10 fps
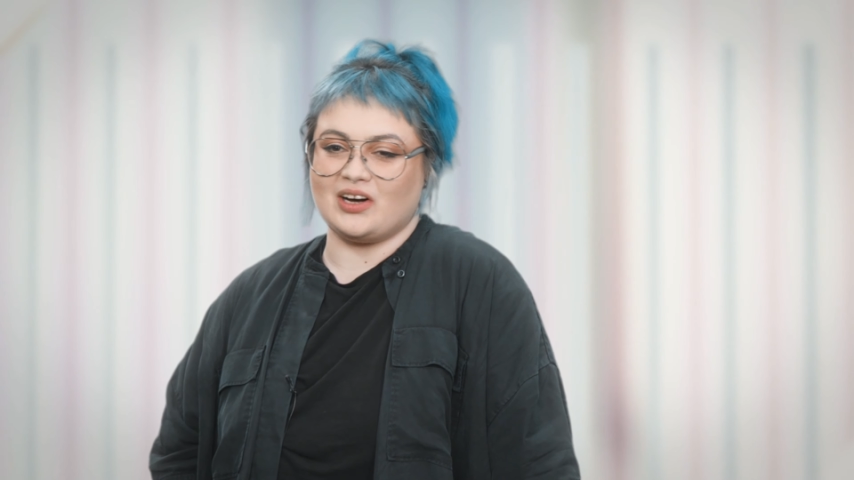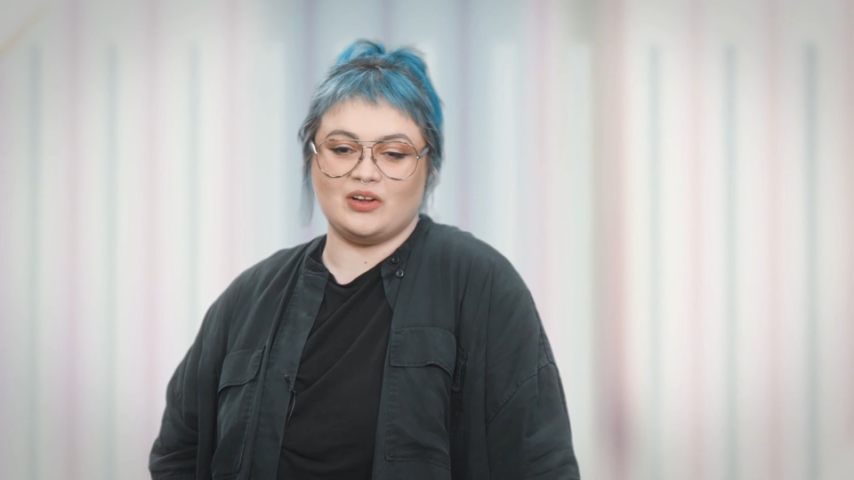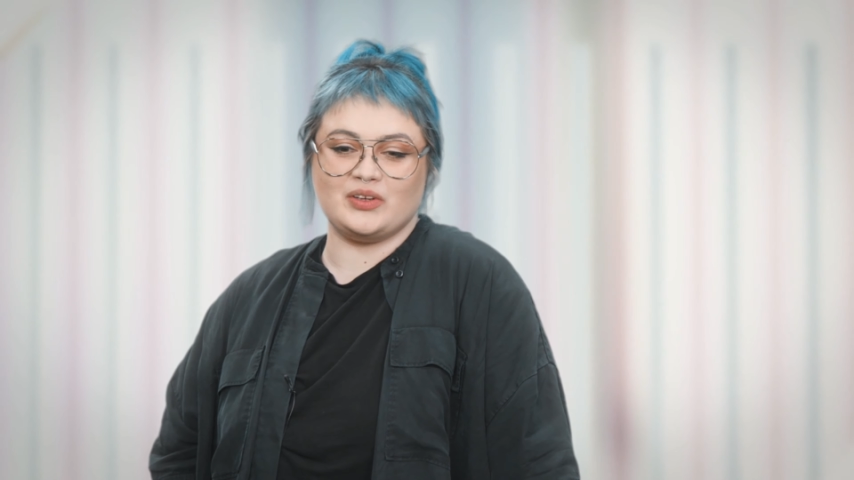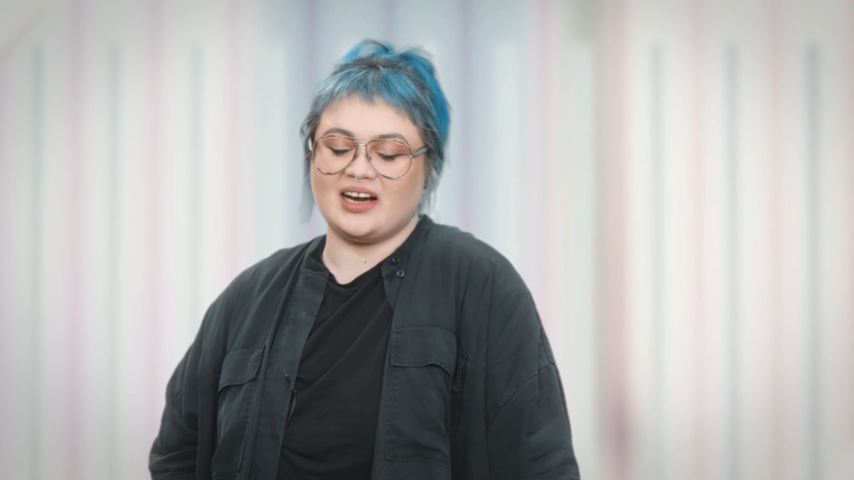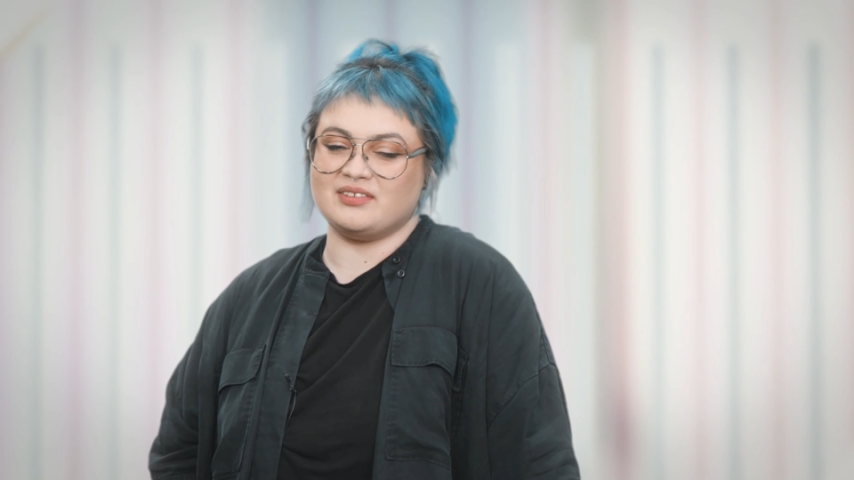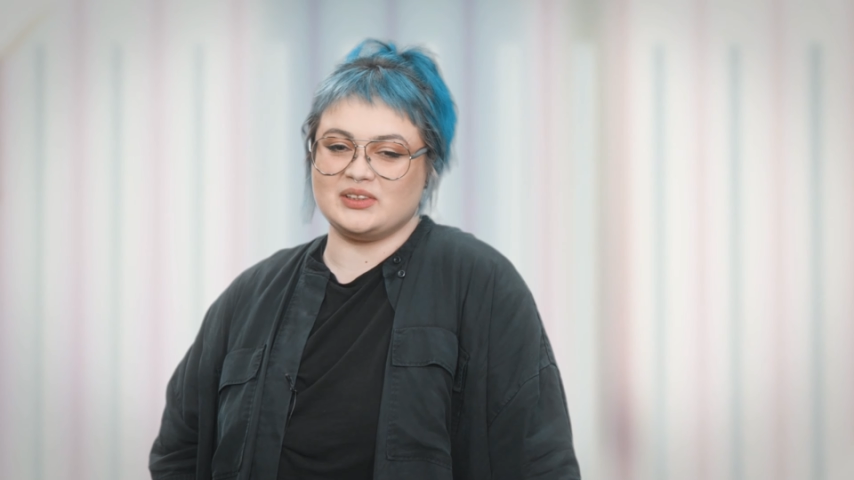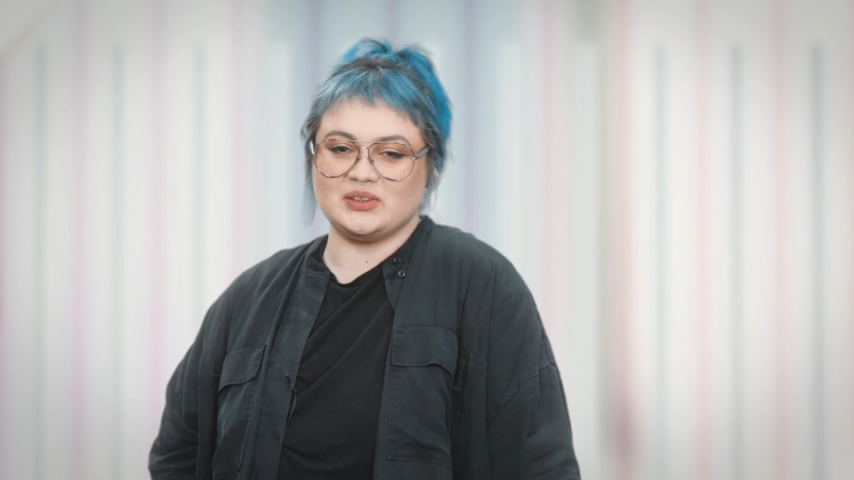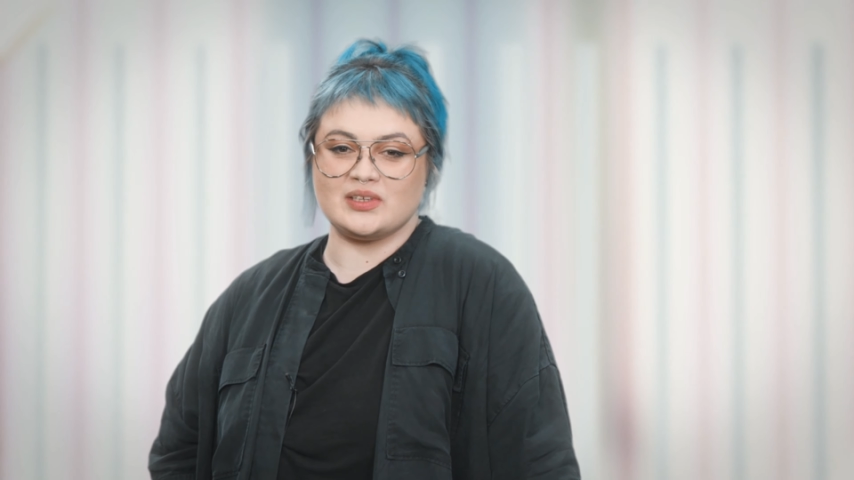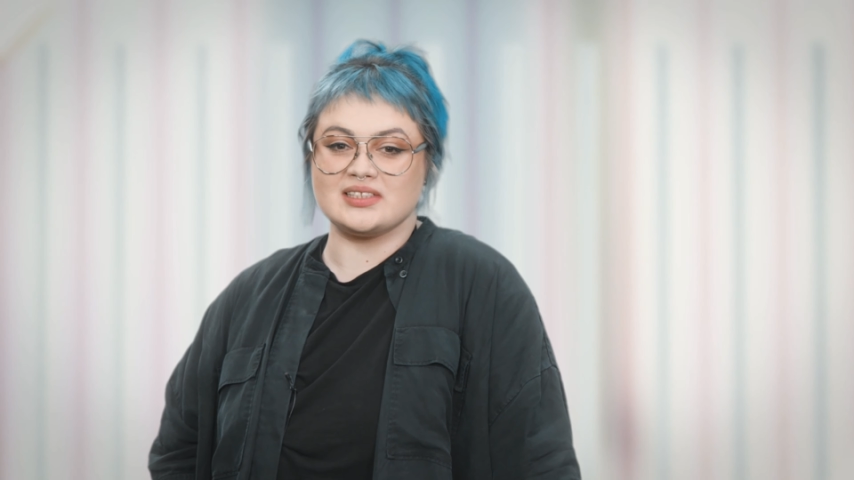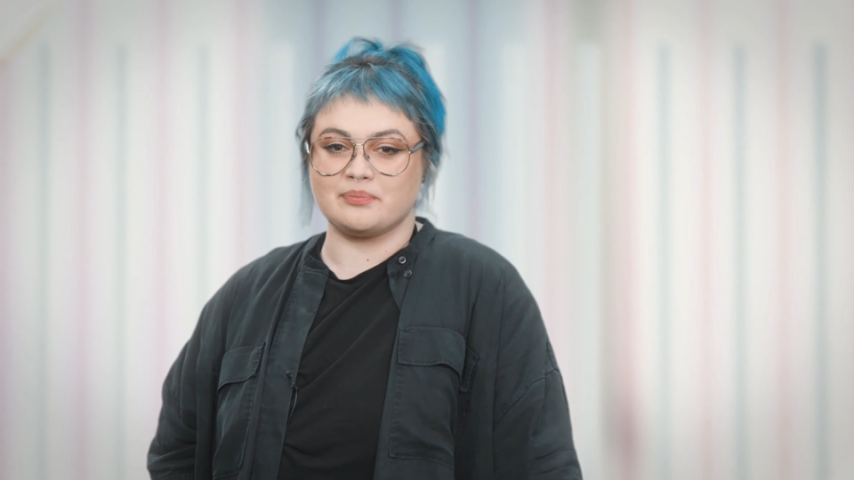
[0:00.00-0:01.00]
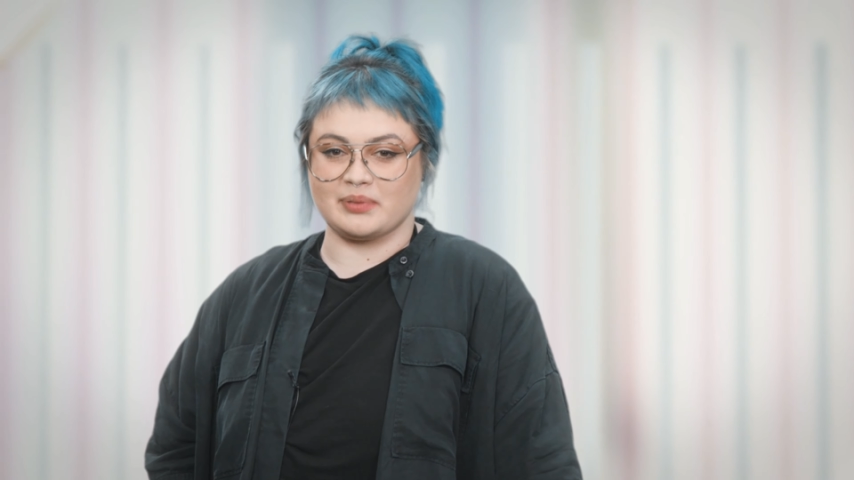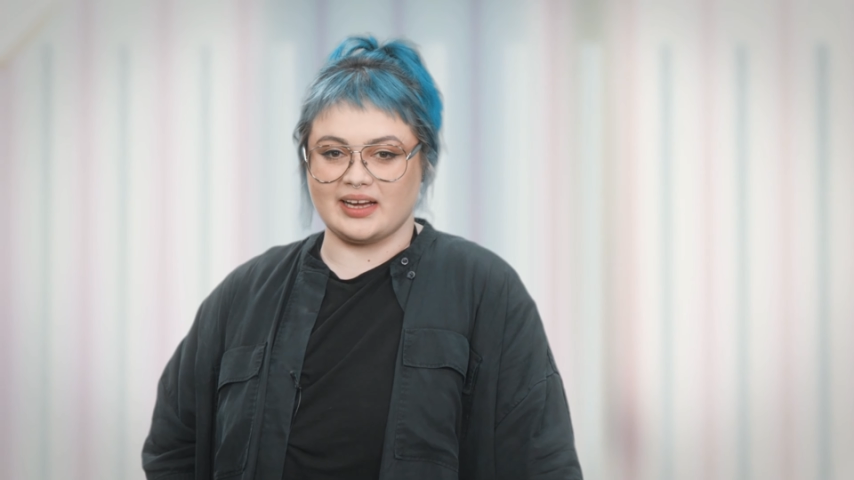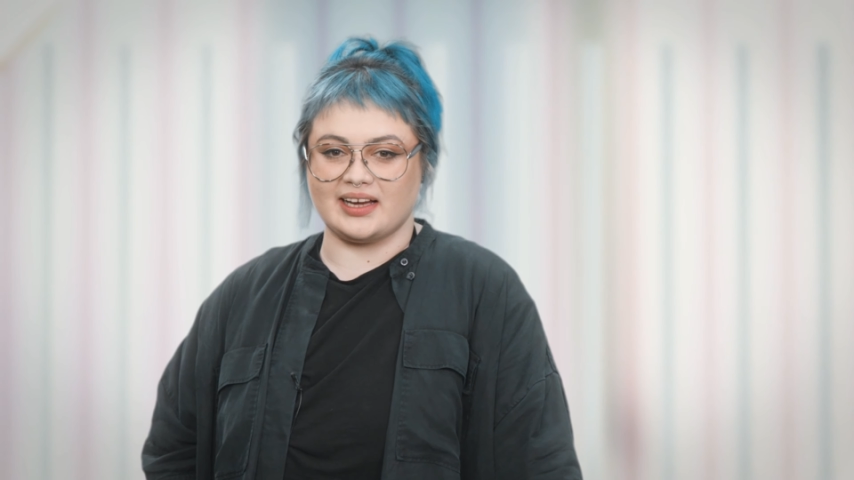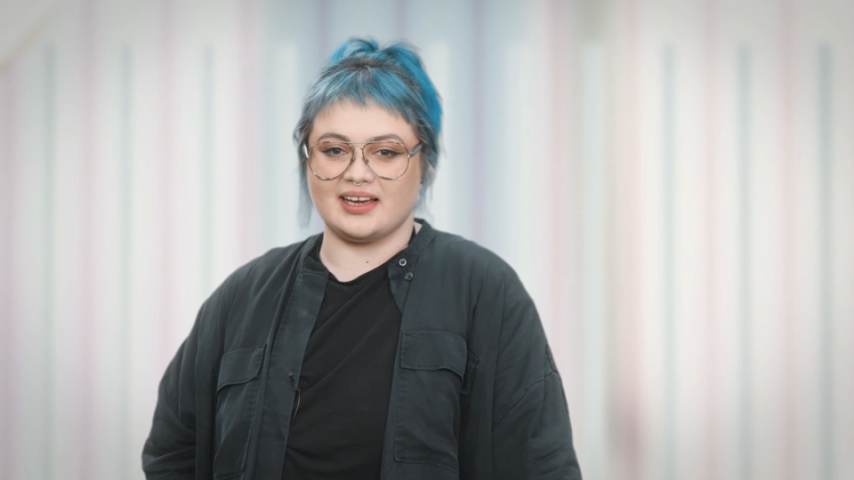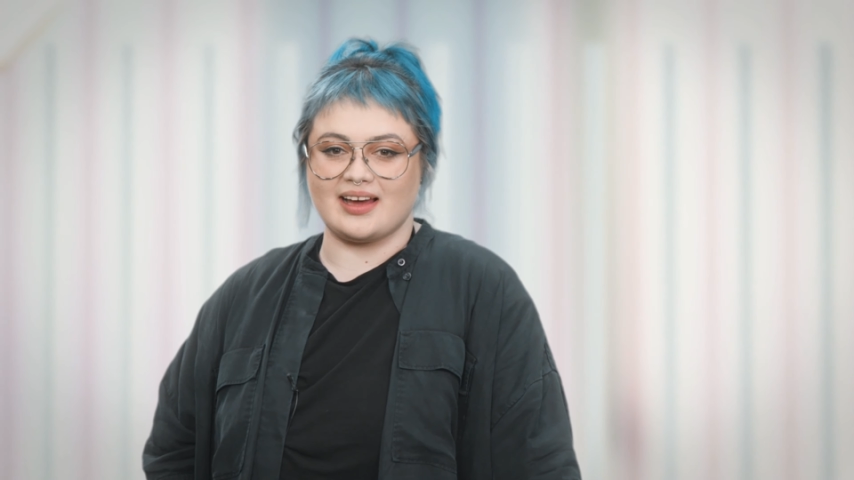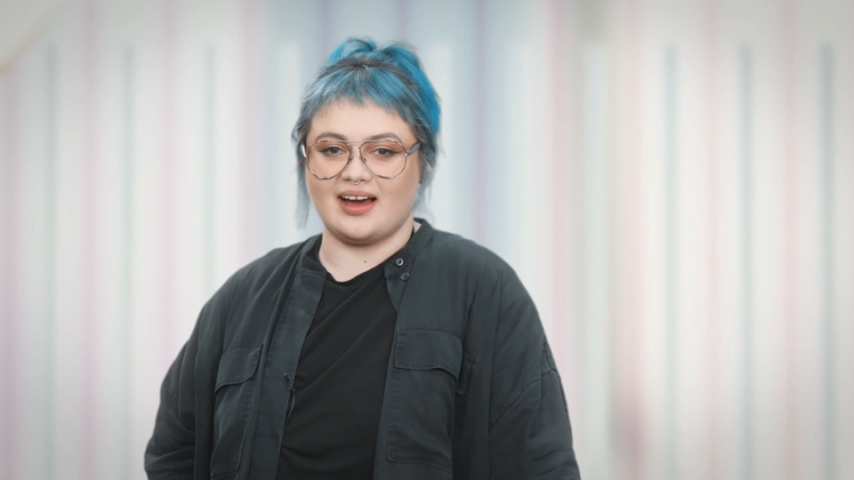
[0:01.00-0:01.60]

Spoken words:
all you have to do is apply,